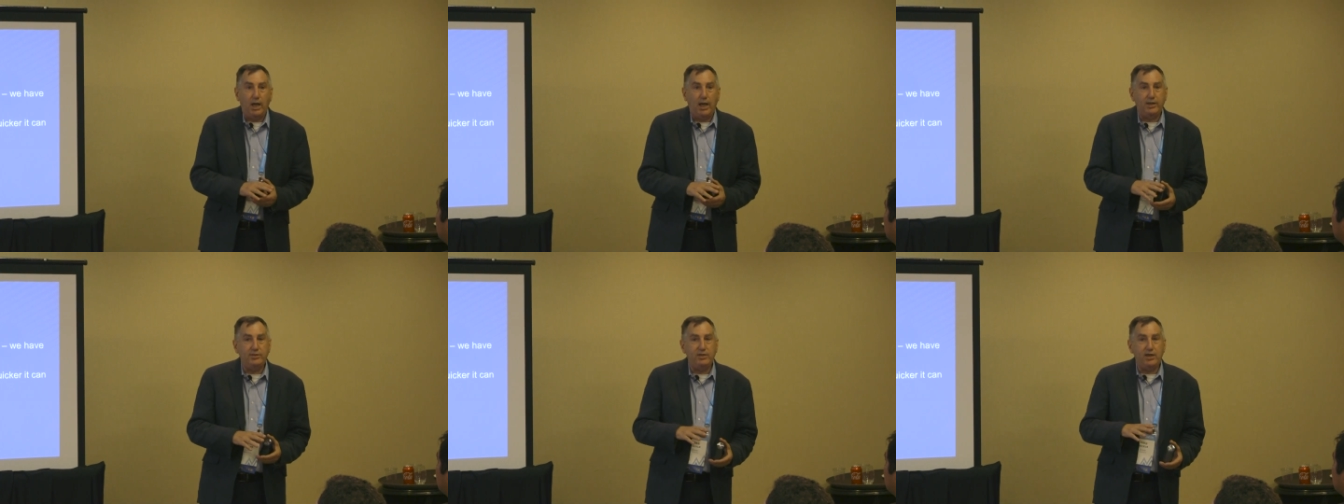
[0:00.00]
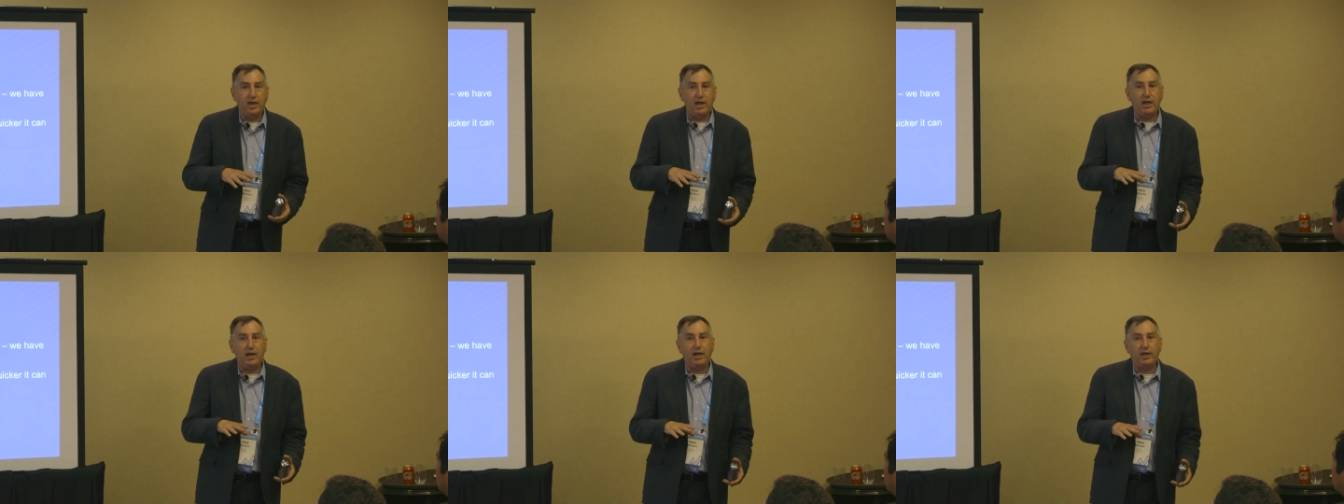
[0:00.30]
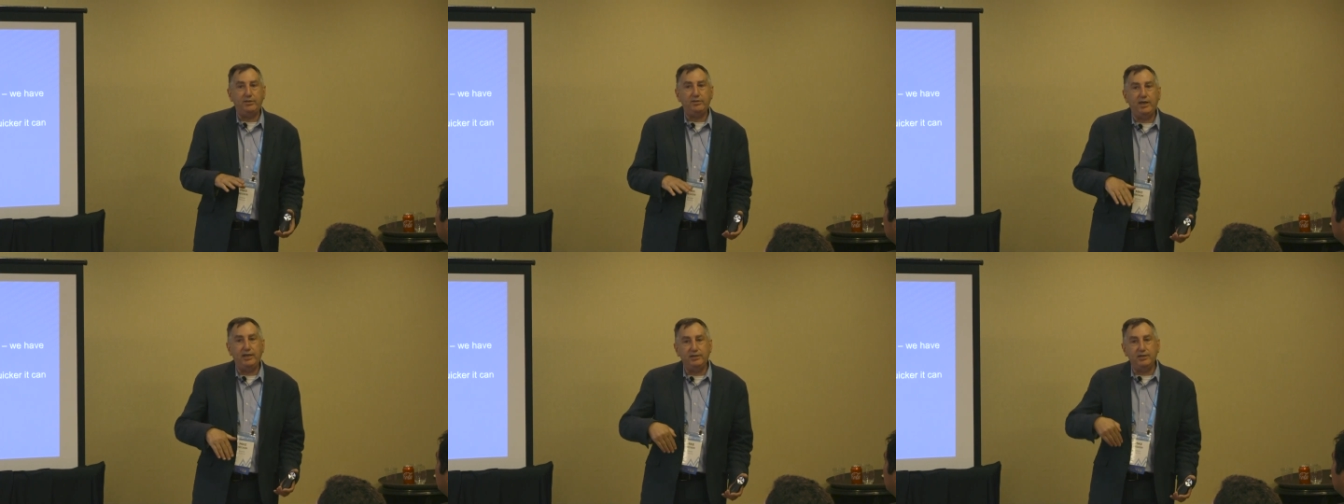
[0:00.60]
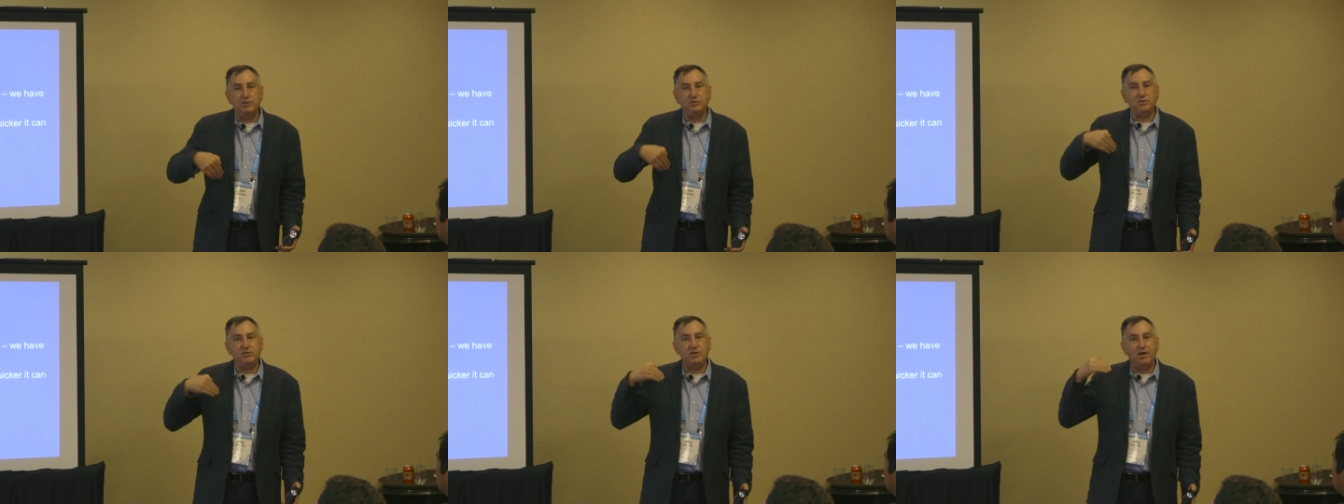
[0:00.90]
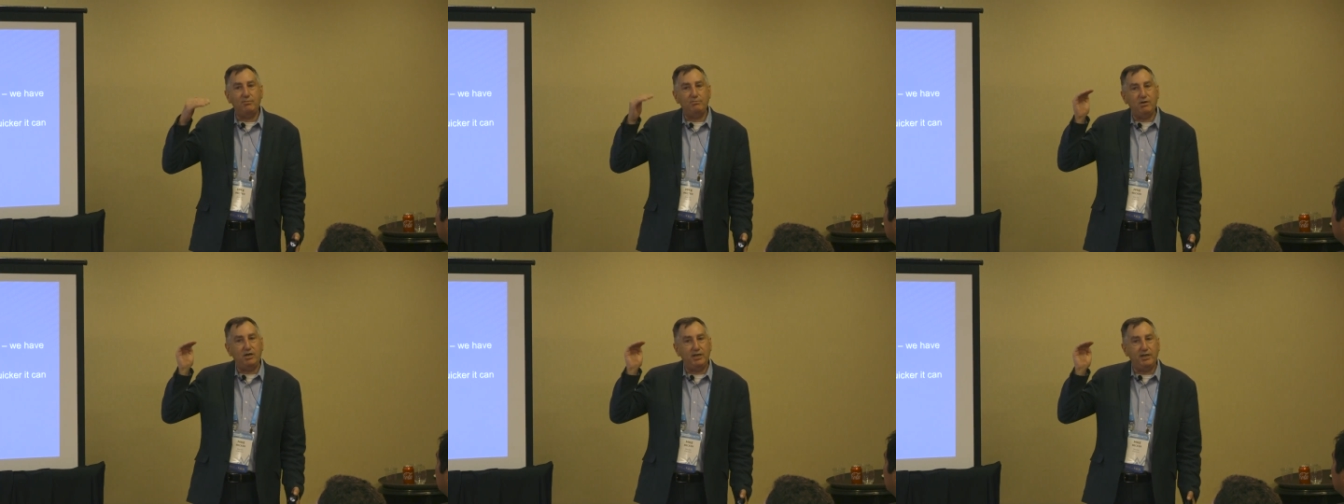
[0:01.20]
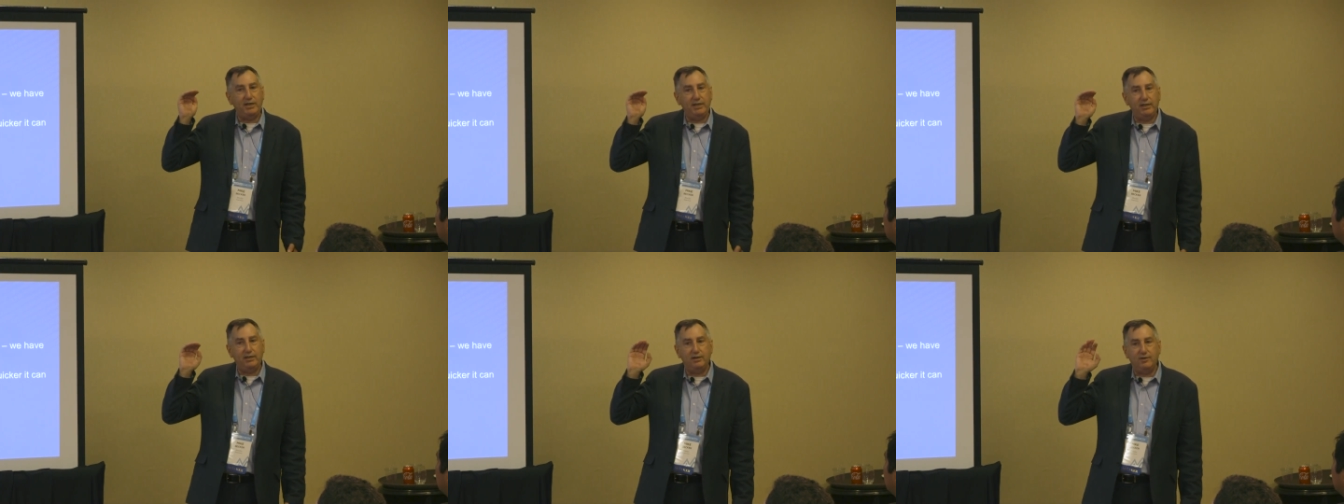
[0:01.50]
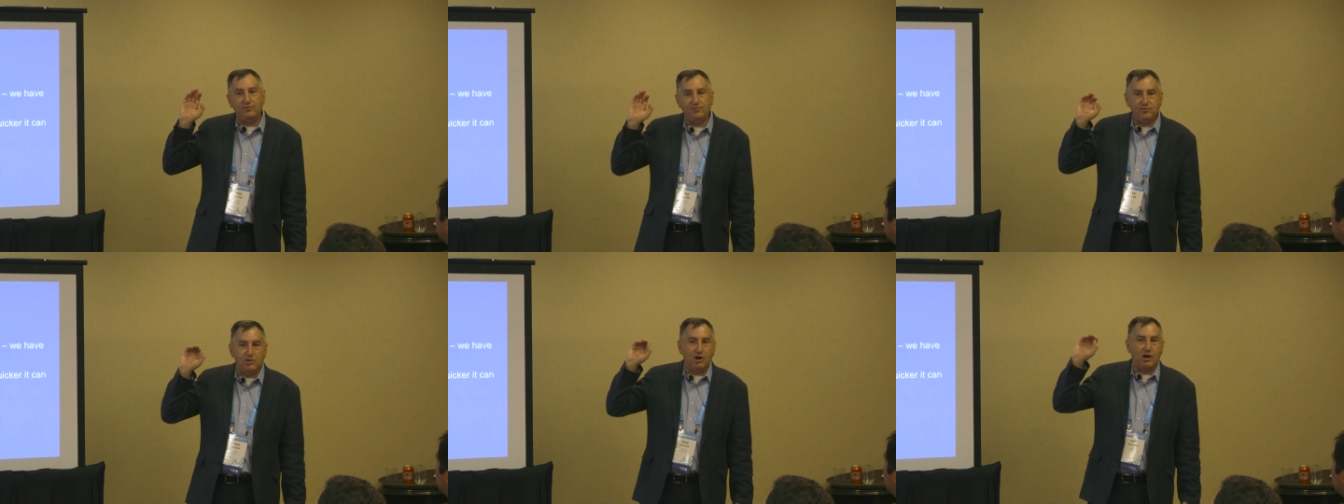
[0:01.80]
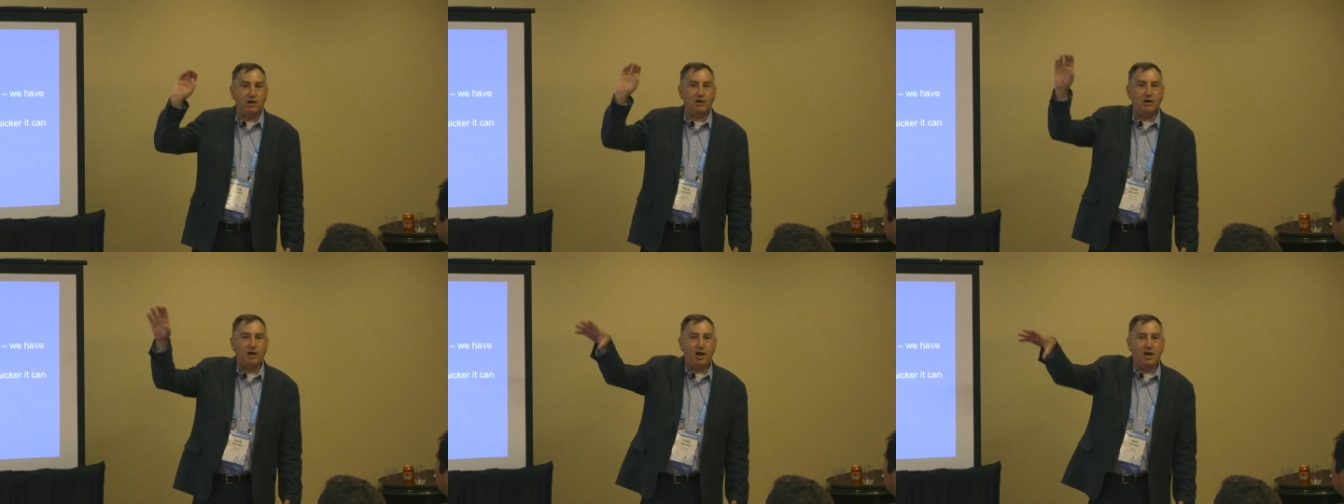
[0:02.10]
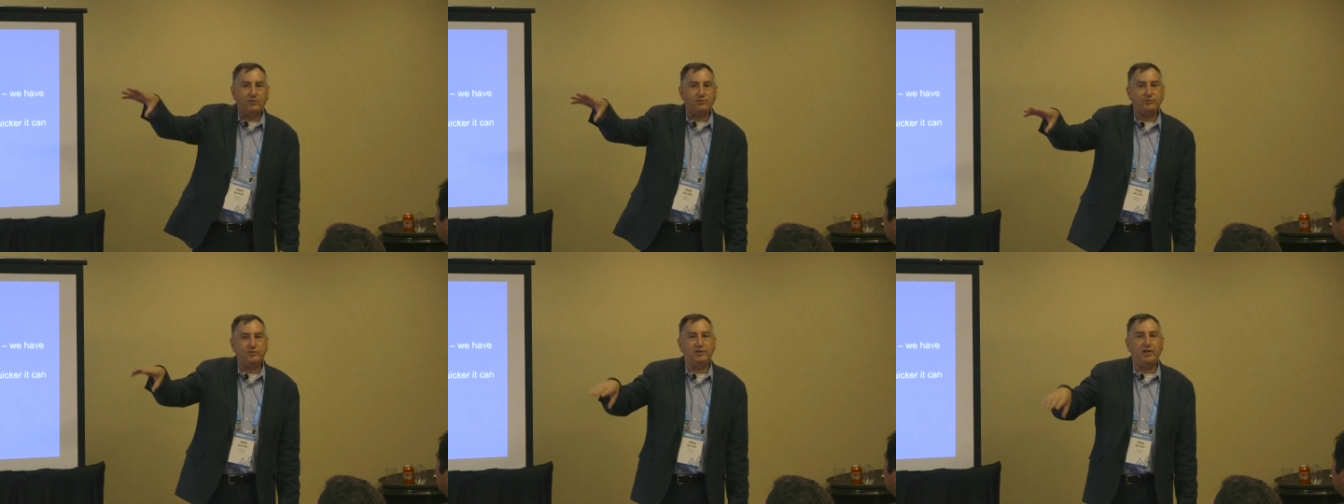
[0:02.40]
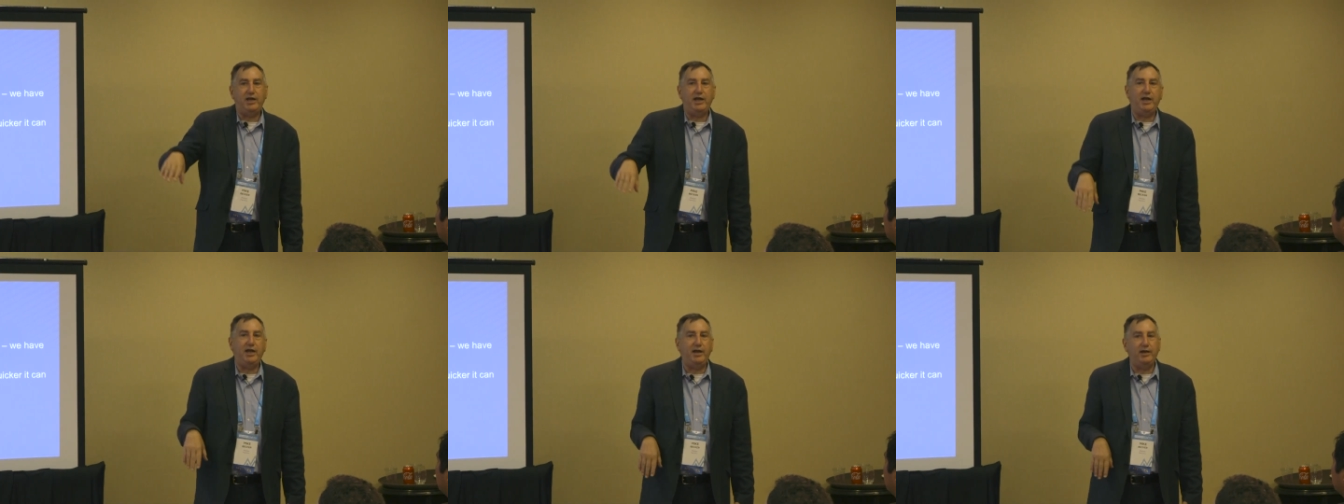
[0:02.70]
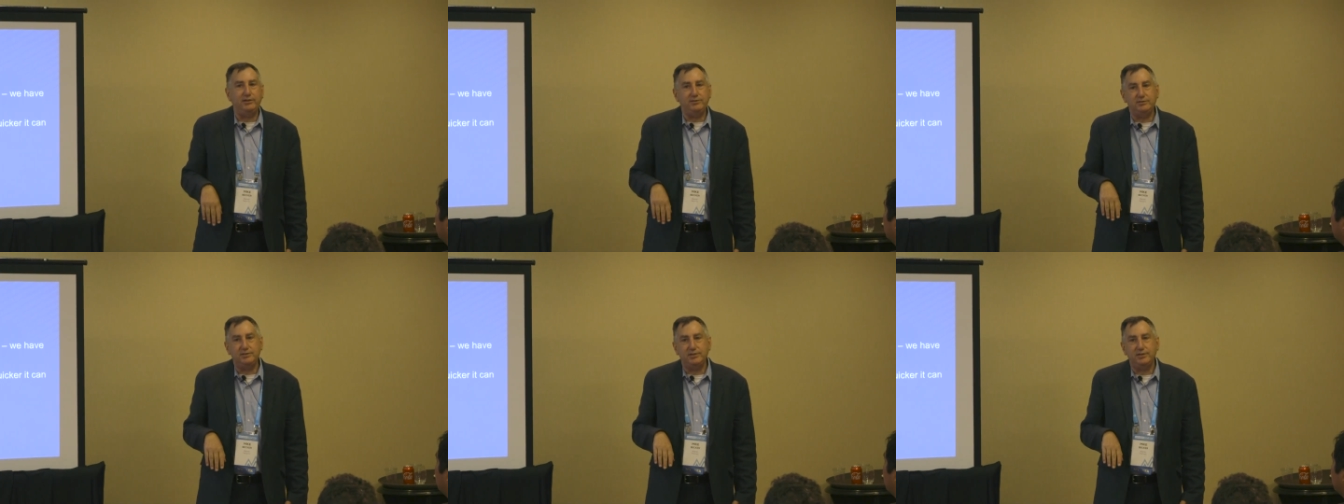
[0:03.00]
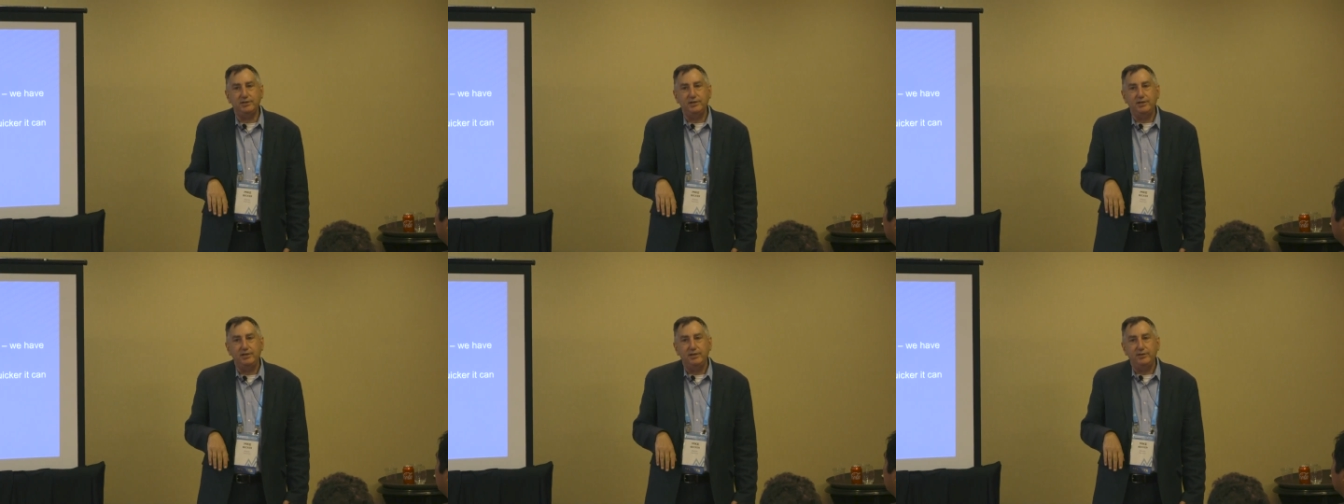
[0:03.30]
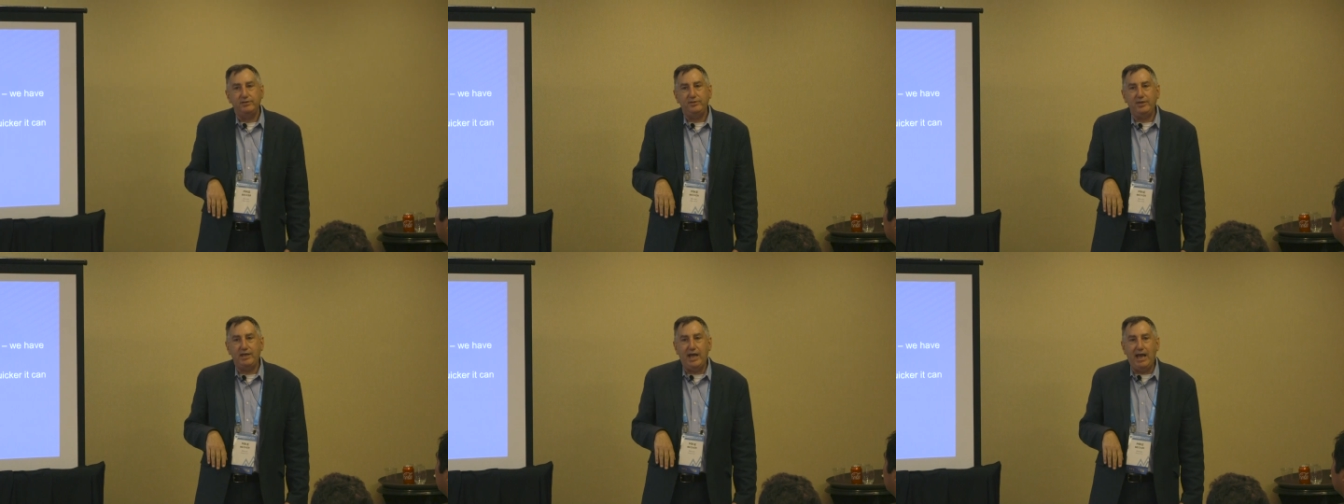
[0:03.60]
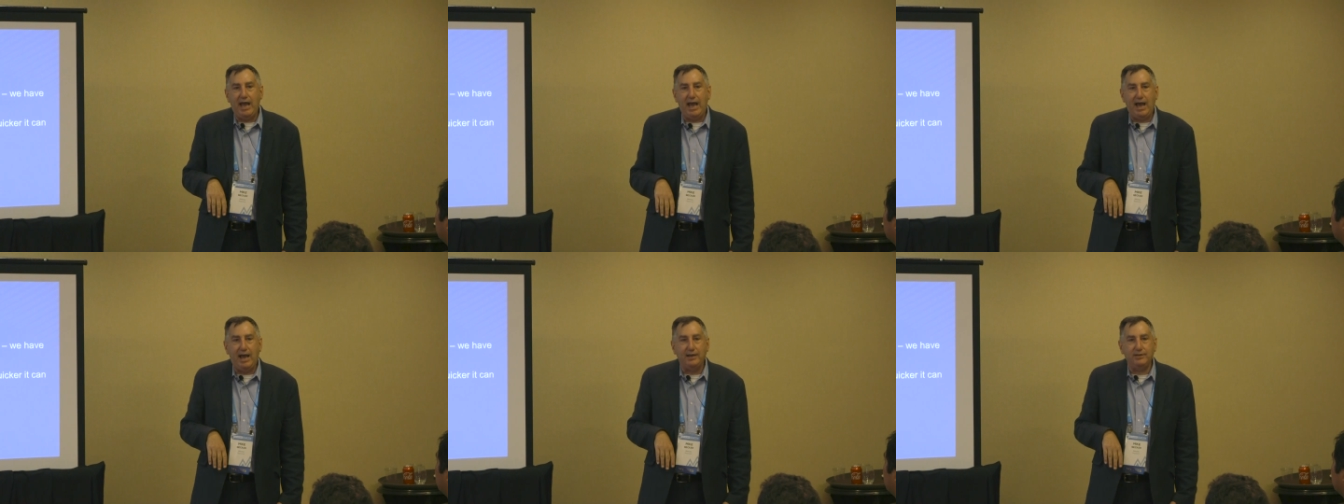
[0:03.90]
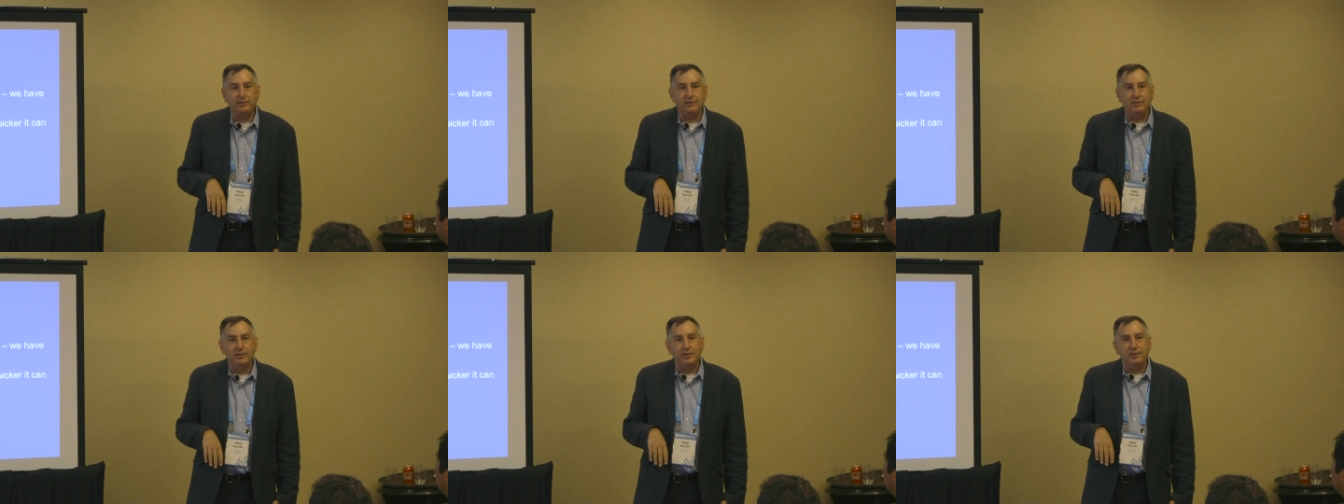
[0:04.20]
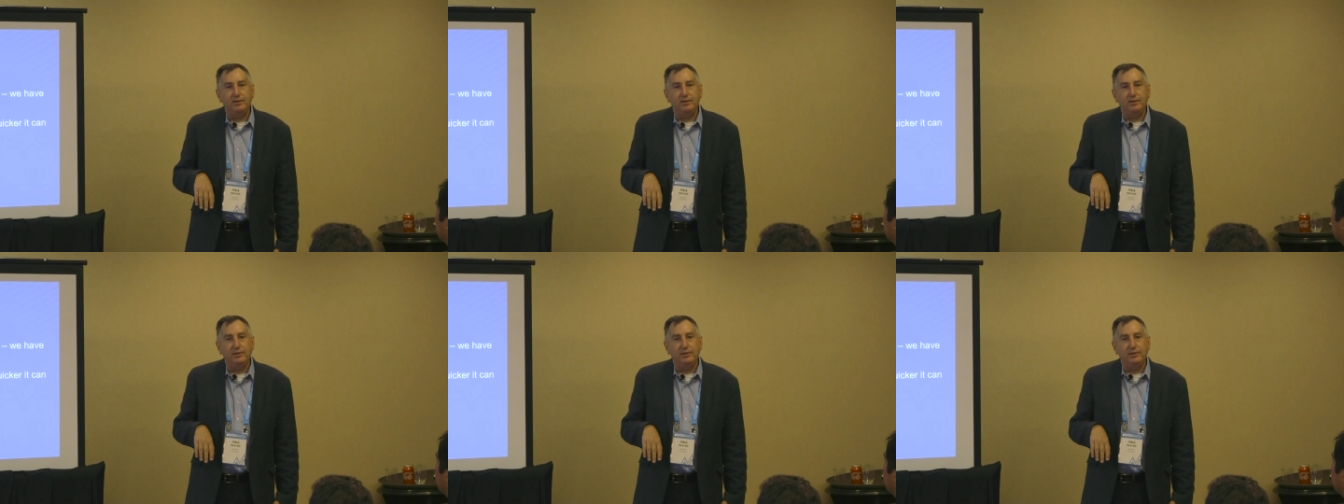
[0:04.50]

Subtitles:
And then they know somebody in a far off land that